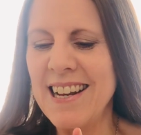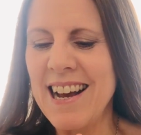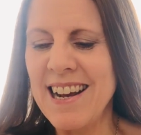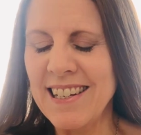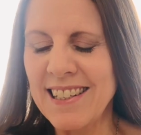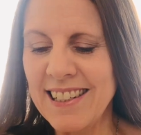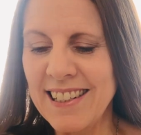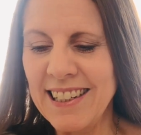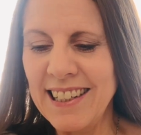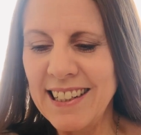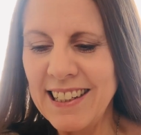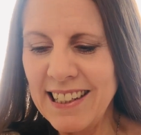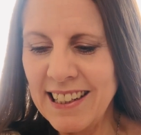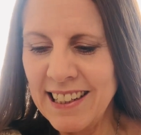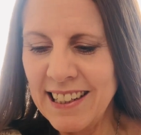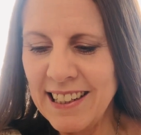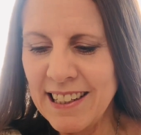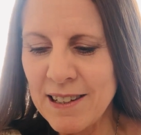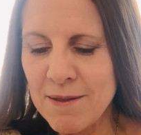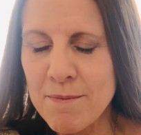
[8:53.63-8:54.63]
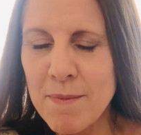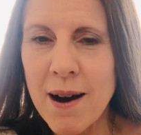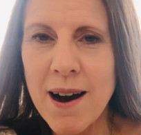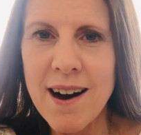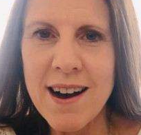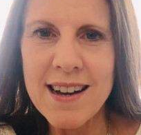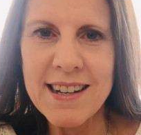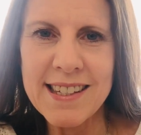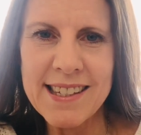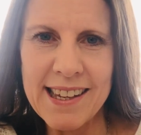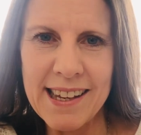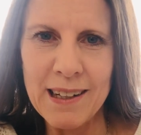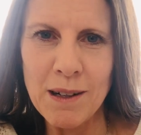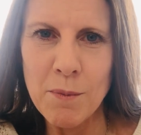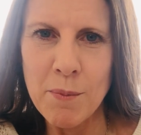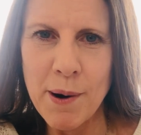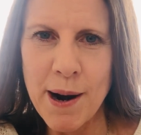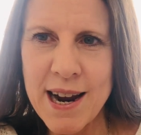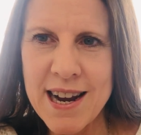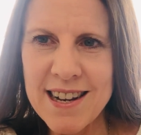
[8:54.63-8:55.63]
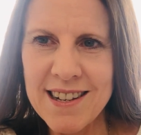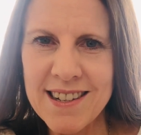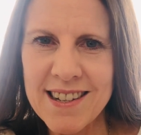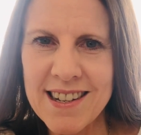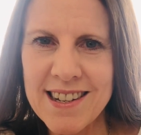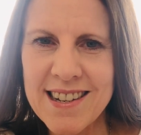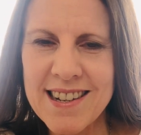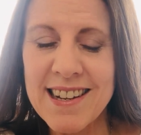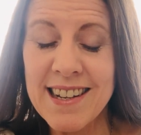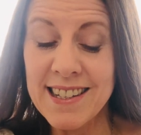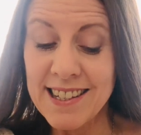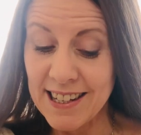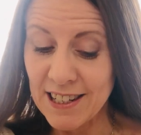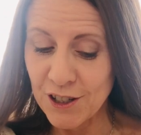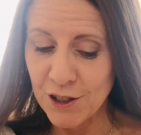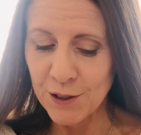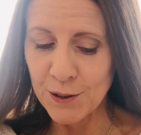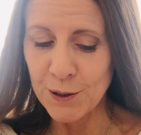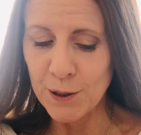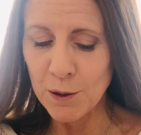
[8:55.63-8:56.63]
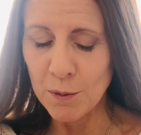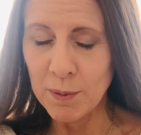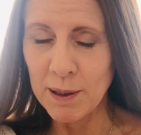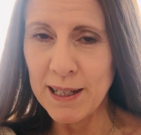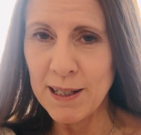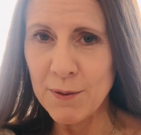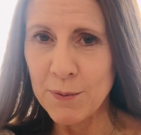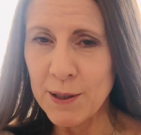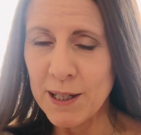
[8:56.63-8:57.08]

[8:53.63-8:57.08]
actually, in my Celebrate essential oil blend,